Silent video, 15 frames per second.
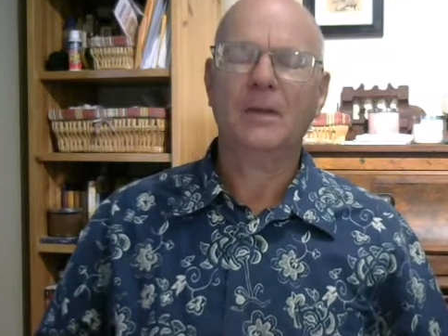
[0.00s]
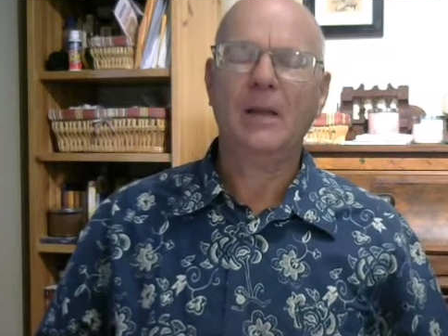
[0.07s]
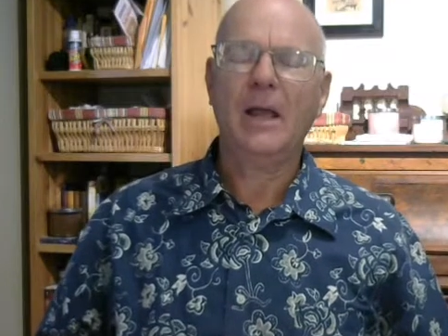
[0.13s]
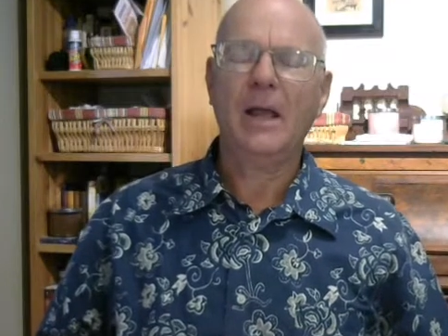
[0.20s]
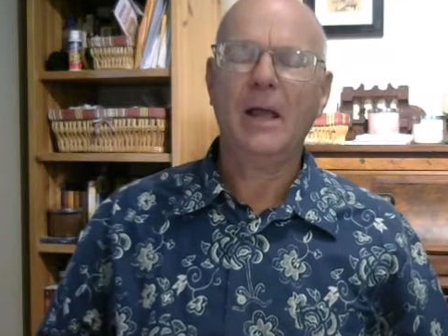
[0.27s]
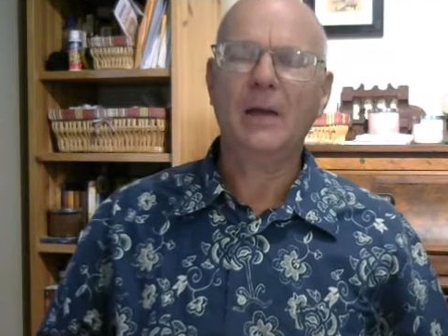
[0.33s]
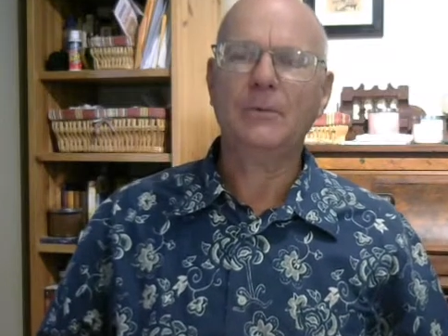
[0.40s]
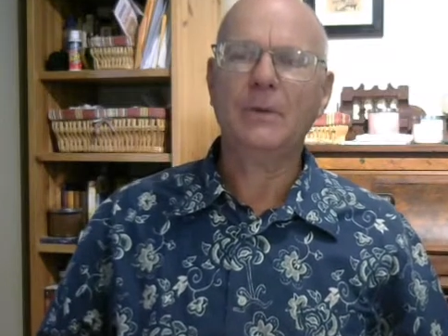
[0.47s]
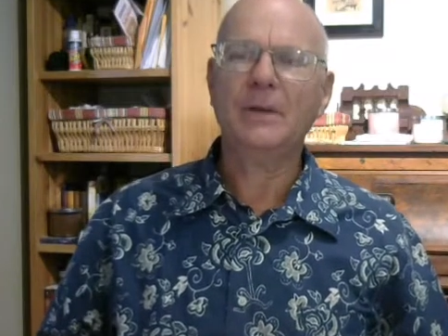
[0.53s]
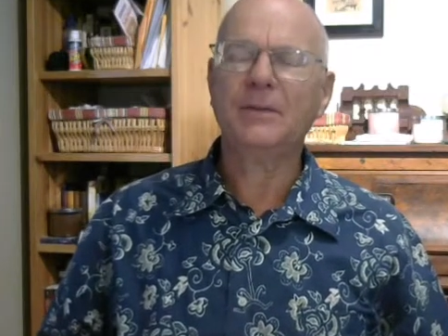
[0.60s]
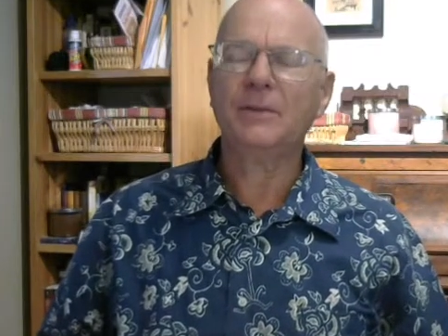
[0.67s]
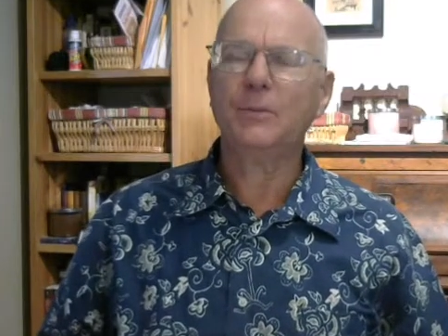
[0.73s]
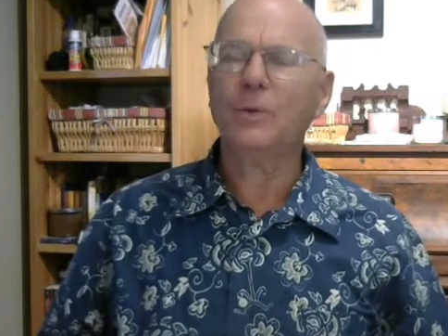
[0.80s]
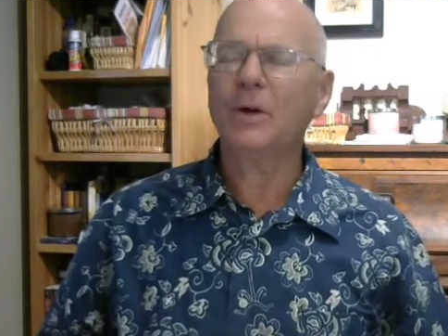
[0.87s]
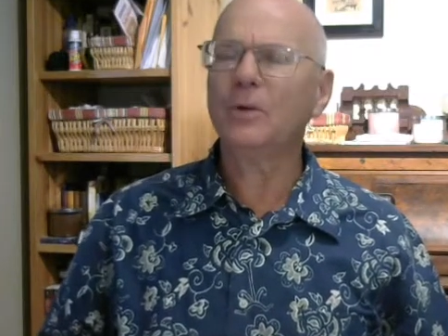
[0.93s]
And we,
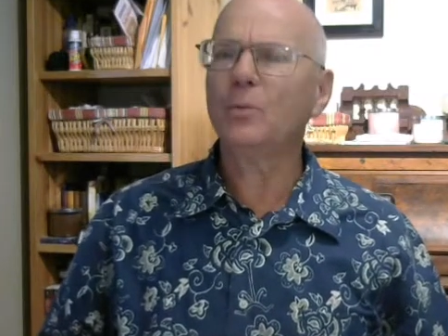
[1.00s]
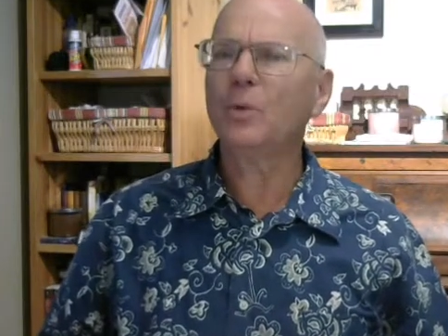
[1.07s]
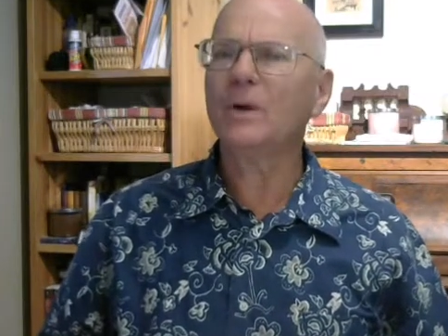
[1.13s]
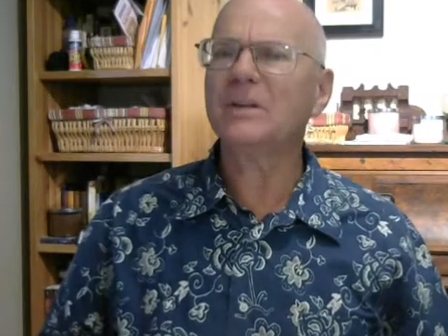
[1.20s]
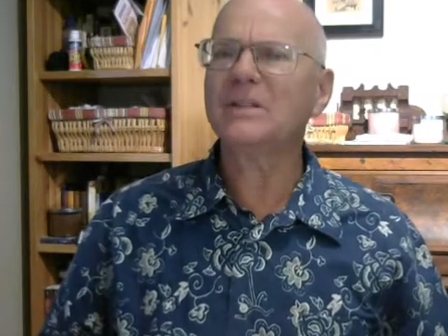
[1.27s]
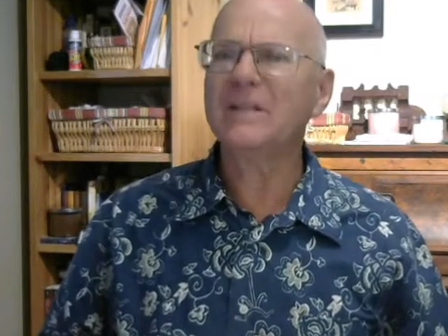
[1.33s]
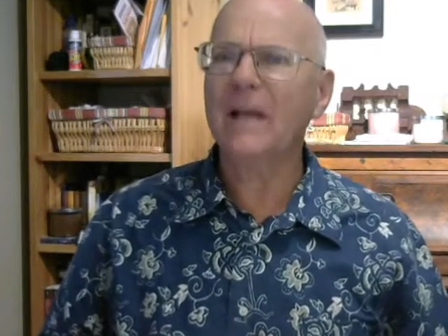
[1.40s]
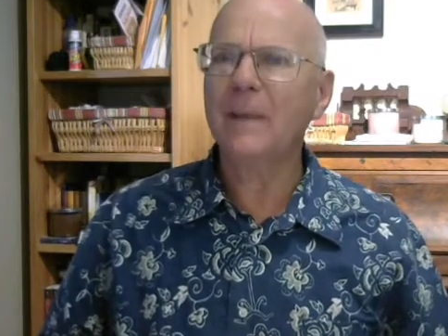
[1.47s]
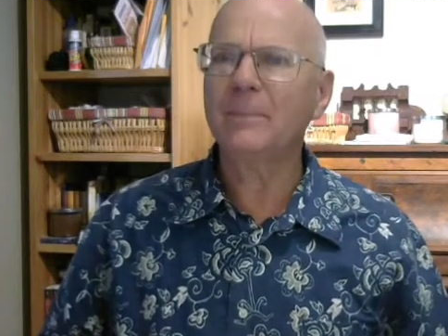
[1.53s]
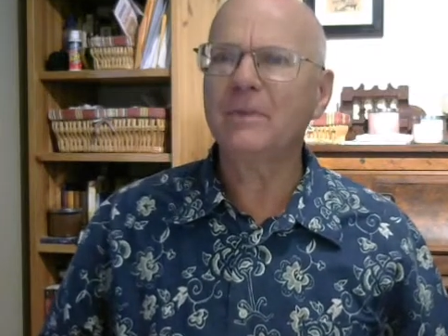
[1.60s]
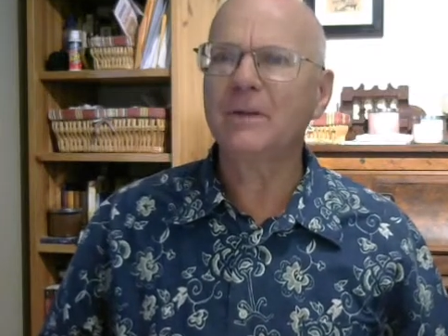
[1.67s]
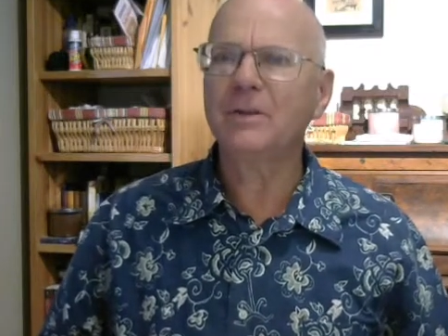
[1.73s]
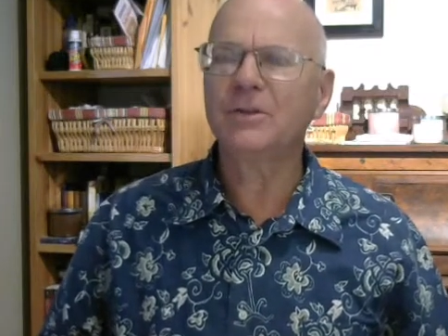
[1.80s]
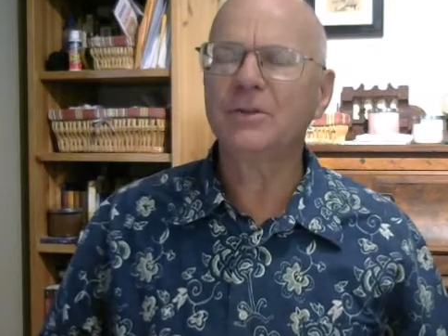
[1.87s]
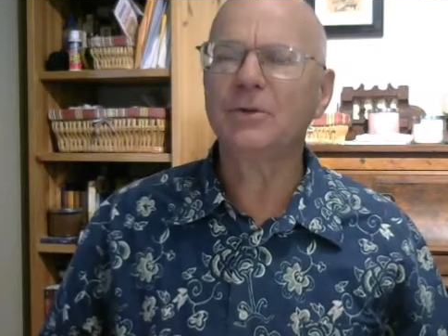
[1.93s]
we're, we're
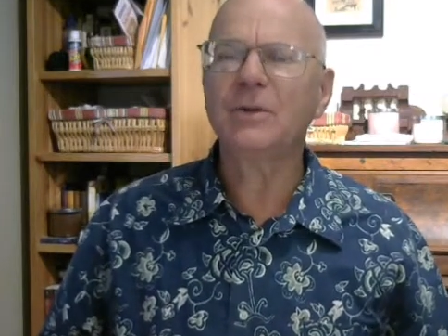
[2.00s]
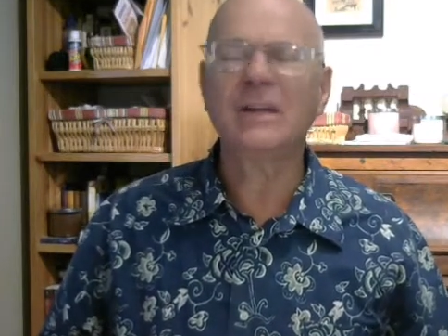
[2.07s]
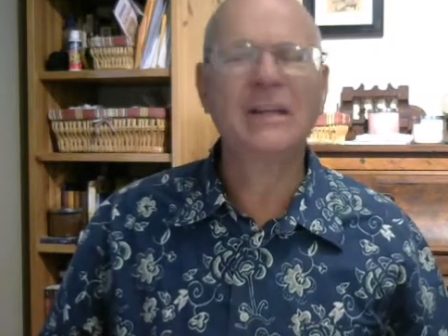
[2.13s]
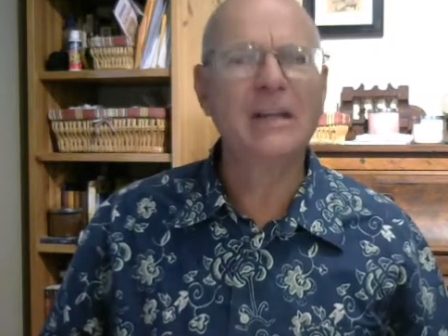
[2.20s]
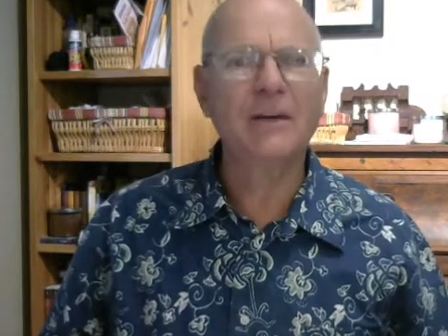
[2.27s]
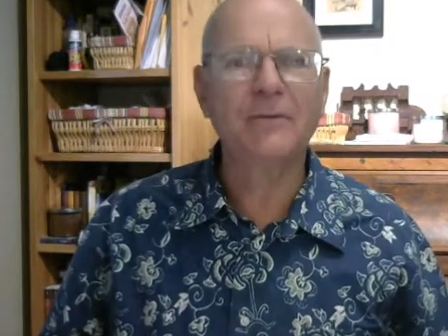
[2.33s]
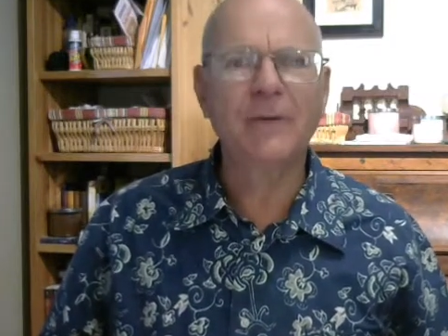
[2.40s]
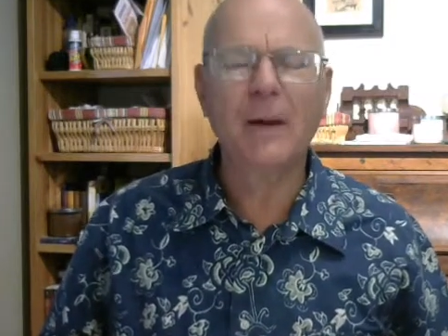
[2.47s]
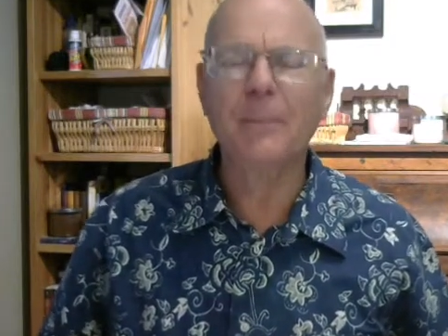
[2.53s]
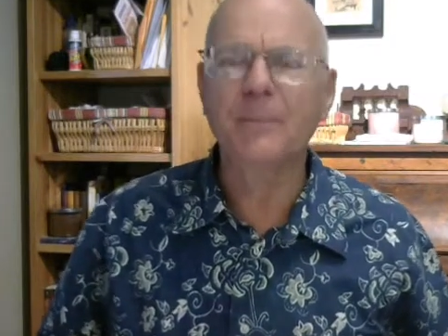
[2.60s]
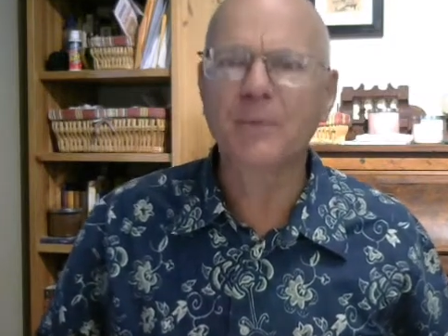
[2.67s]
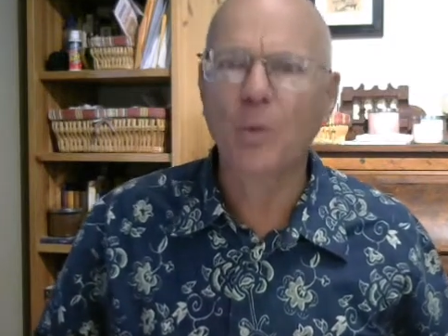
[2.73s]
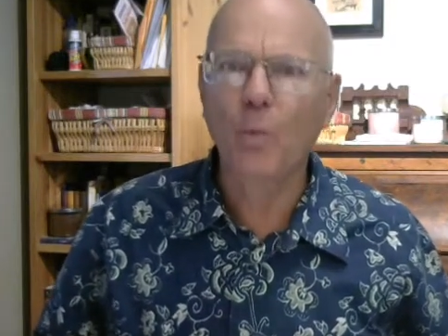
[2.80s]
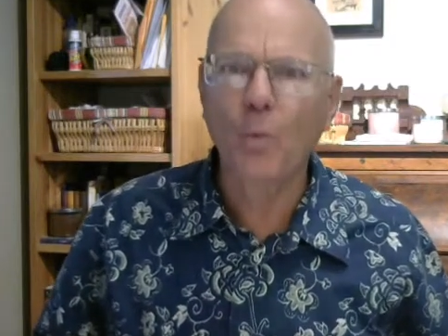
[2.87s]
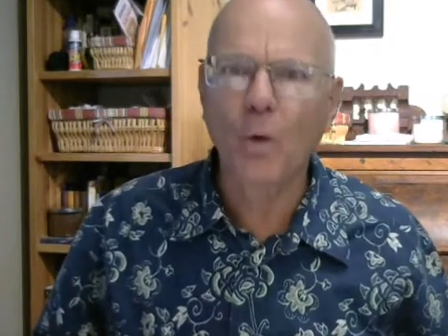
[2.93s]
tempted to give up
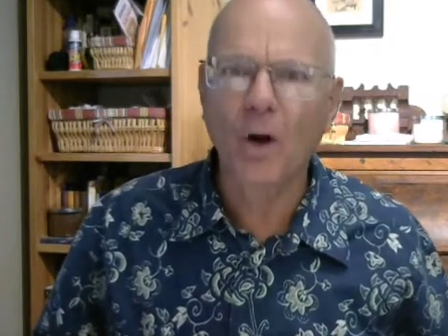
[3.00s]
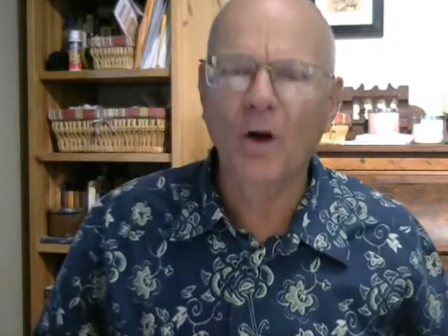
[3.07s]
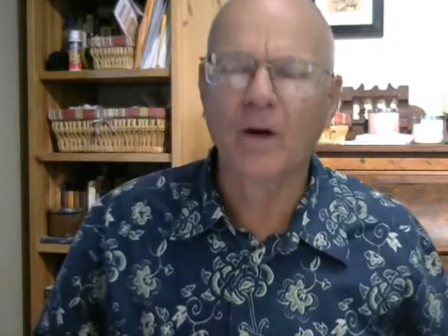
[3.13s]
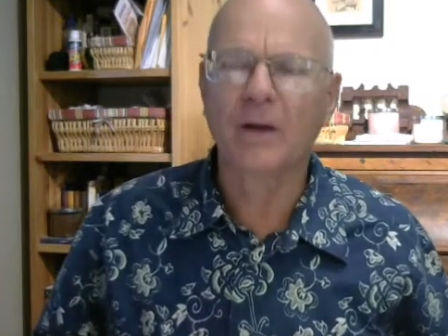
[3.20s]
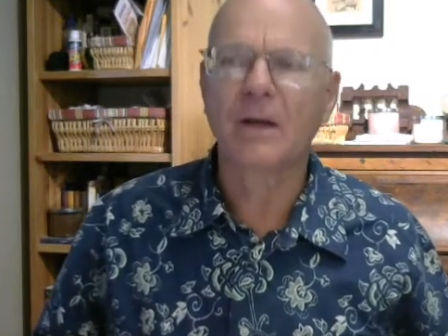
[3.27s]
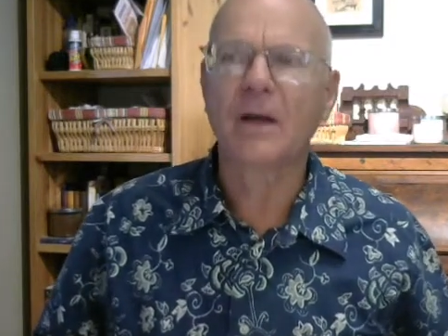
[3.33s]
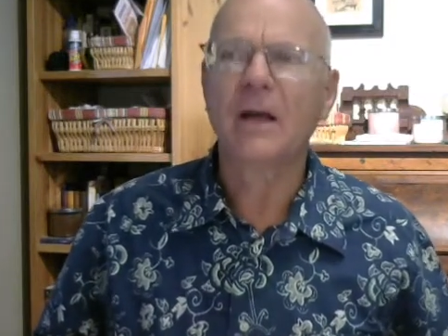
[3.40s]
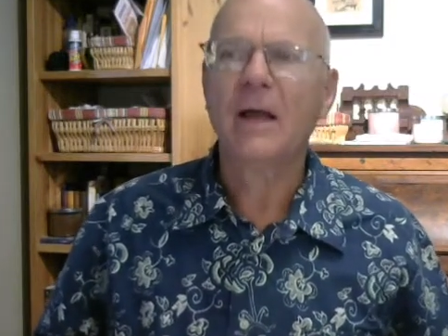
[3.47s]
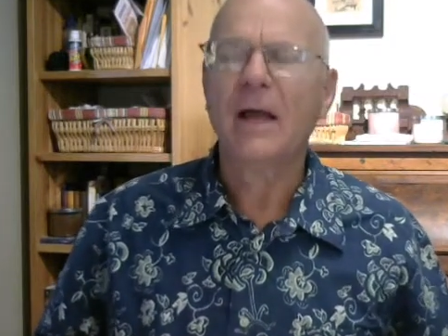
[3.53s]
the work